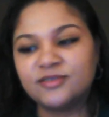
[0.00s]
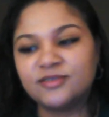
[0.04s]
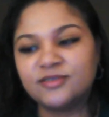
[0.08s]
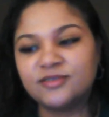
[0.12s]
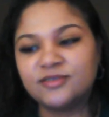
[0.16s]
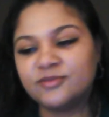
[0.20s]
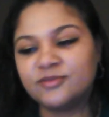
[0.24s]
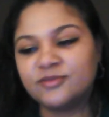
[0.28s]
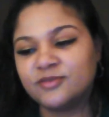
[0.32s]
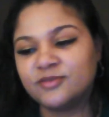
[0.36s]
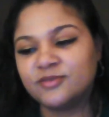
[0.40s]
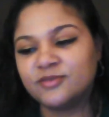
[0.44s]
to
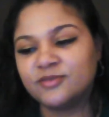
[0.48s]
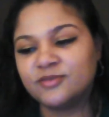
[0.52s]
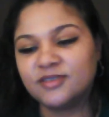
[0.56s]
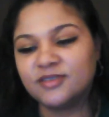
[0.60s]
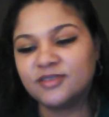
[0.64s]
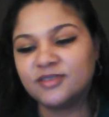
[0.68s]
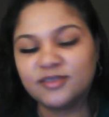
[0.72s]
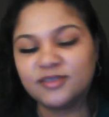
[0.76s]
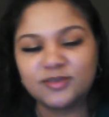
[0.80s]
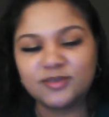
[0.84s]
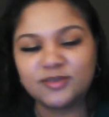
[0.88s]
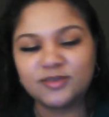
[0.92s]

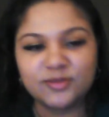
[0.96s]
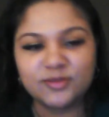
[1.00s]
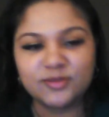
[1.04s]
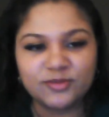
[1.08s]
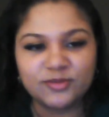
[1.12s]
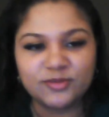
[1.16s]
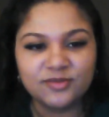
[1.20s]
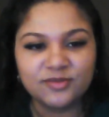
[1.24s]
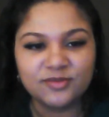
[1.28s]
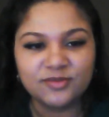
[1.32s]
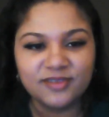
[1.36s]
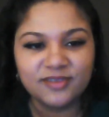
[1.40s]
you
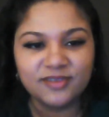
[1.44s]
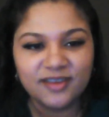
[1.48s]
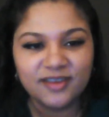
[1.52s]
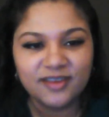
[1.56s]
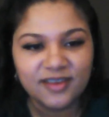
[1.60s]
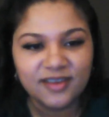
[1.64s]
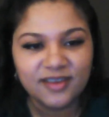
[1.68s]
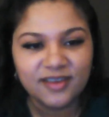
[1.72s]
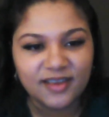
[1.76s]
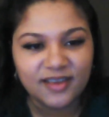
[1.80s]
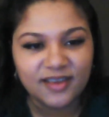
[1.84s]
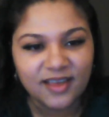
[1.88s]

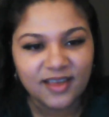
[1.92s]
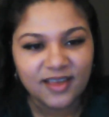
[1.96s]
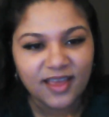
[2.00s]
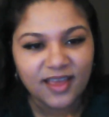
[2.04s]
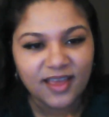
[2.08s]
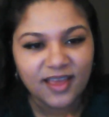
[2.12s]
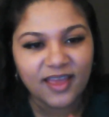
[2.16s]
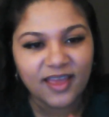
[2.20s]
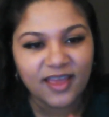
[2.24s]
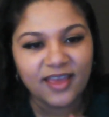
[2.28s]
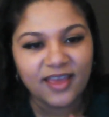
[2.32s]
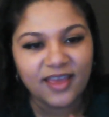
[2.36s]
soon,
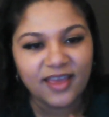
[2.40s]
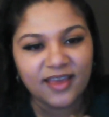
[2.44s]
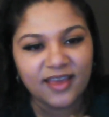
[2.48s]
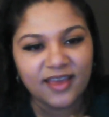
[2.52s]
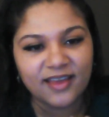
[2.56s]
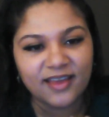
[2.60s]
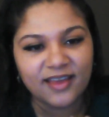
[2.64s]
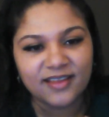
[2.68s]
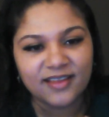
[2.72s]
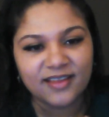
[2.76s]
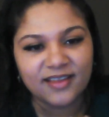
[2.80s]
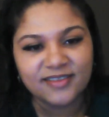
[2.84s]

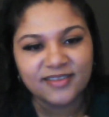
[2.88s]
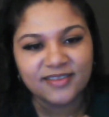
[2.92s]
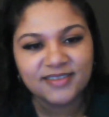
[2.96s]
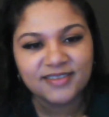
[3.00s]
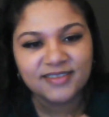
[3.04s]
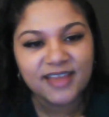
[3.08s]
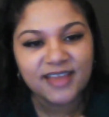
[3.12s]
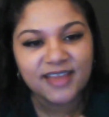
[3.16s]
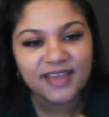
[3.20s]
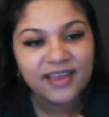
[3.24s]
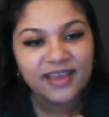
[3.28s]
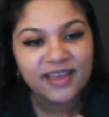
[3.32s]

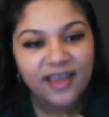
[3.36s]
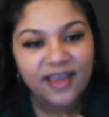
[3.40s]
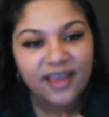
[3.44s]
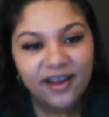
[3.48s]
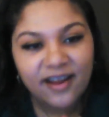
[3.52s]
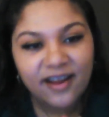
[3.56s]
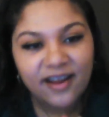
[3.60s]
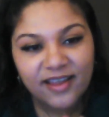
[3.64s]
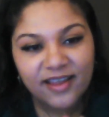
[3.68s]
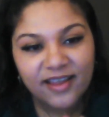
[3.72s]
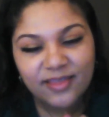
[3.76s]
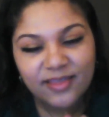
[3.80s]
and take
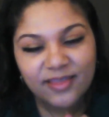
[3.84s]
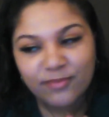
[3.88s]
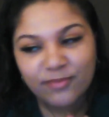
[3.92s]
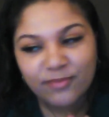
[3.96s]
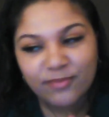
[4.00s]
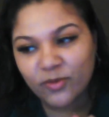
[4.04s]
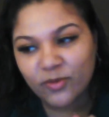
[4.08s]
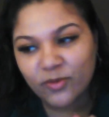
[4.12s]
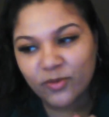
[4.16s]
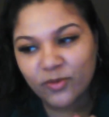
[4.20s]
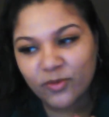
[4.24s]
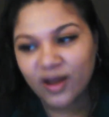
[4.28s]
care in
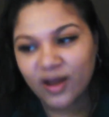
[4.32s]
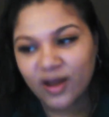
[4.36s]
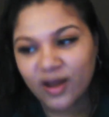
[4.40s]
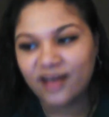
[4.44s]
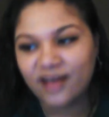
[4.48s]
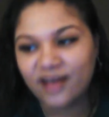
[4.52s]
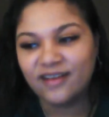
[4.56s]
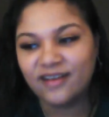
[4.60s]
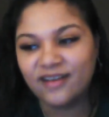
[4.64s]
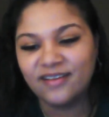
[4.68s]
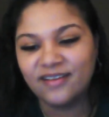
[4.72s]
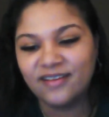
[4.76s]
the
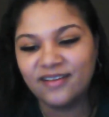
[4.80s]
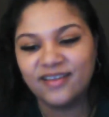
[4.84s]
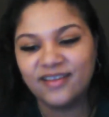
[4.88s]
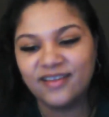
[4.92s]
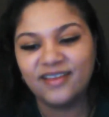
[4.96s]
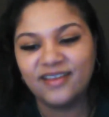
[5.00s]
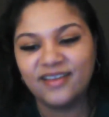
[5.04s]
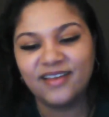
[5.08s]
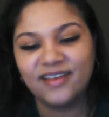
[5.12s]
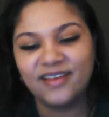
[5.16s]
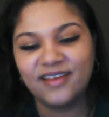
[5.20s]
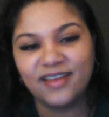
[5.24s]
meanwhile,
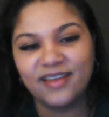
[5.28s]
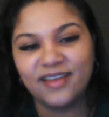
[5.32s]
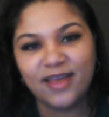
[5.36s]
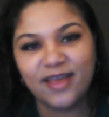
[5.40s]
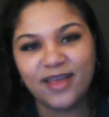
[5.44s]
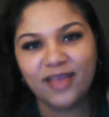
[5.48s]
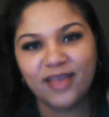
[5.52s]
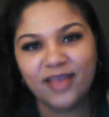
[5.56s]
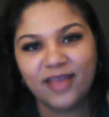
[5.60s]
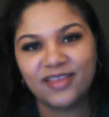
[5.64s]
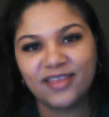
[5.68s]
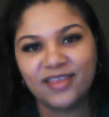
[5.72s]

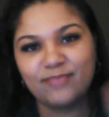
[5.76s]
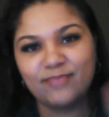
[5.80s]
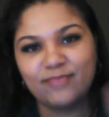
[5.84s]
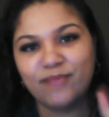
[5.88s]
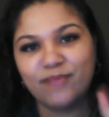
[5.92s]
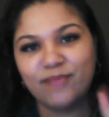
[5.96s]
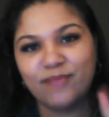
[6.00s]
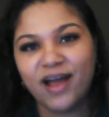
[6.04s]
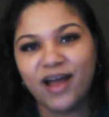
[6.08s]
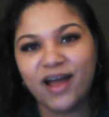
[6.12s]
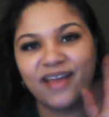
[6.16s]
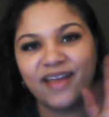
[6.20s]
and
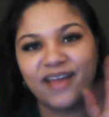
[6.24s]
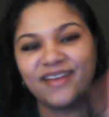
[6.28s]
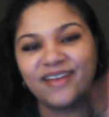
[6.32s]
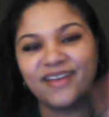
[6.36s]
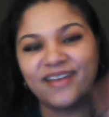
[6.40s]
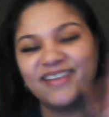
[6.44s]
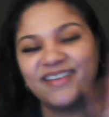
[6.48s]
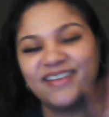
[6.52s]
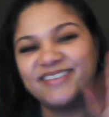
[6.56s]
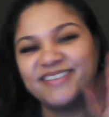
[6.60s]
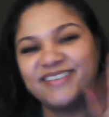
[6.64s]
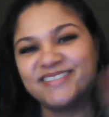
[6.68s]
bye.